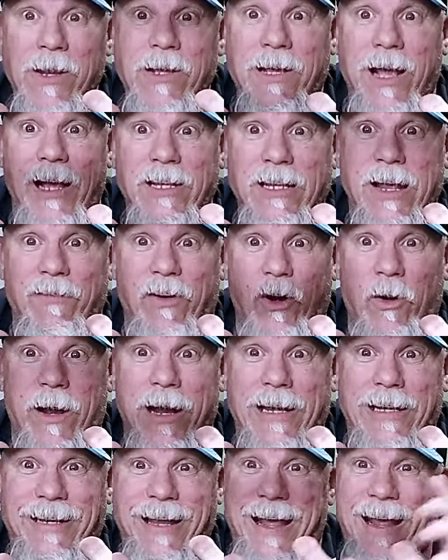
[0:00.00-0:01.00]
you guys have a
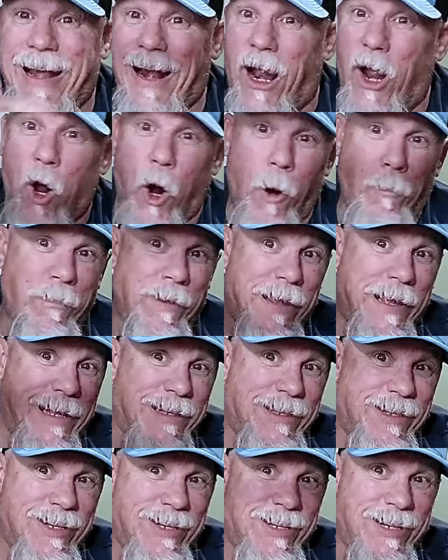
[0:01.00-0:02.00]
great day, and I hope to
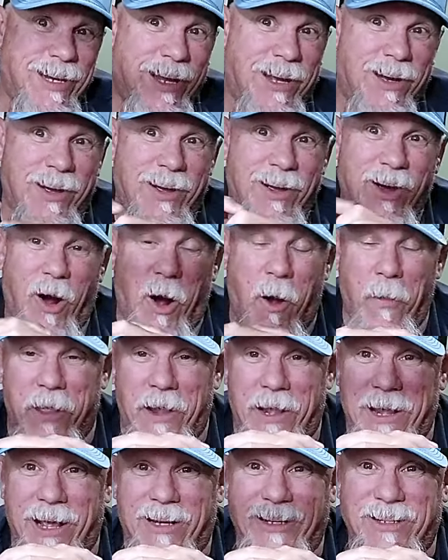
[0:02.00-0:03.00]
get to see you on the
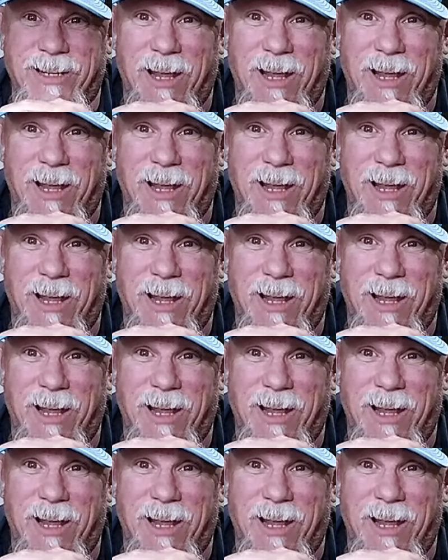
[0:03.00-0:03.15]
next